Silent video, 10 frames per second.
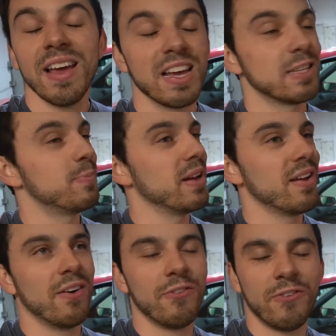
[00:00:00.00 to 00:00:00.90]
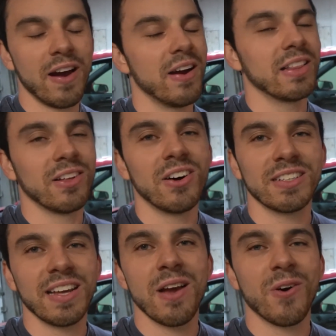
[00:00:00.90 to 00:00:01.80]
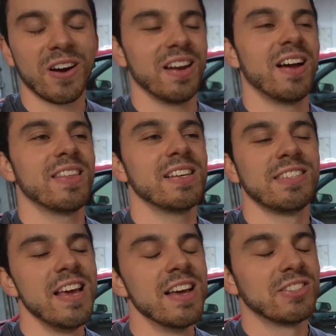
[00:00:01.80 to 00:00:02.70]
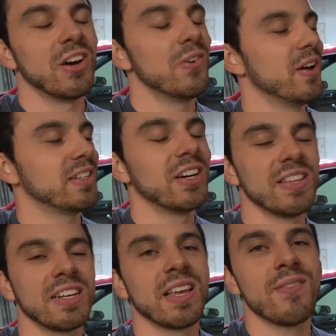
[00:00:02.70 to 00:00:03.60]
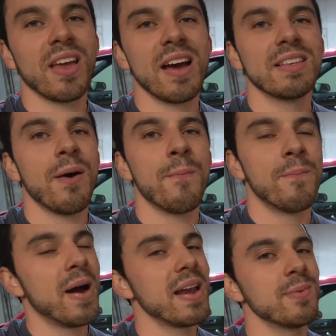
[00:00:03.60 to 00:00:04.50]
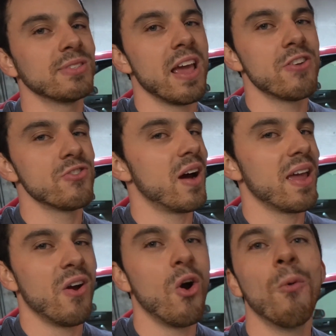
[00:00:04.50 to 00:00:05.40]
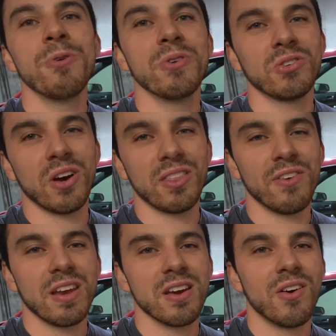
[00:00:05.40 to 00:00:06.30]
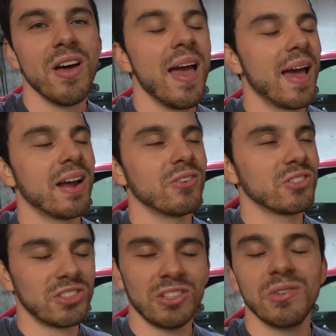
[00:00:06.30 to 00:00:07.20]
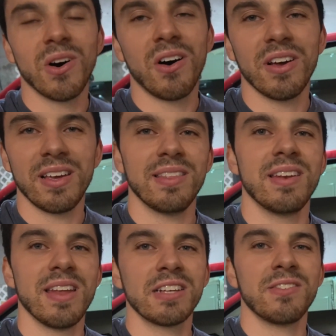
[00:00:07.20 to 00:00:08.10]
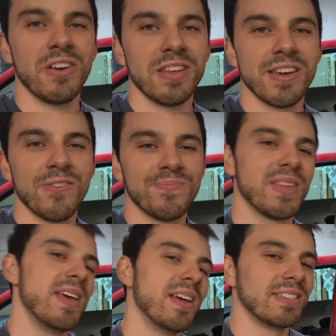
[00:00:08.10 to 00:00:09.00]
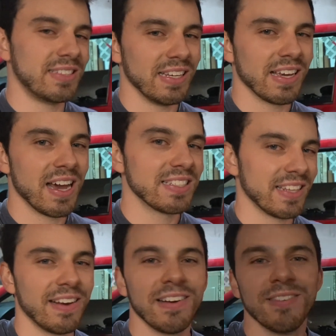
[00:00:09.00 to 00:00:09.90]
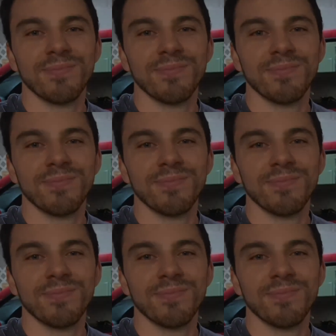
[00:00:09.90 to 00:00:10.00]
It's been a very long day working on this. So until next time, guys, my name is Andrew. I hope you enjoyed the video, and I will see you all in the next video. See you guys later.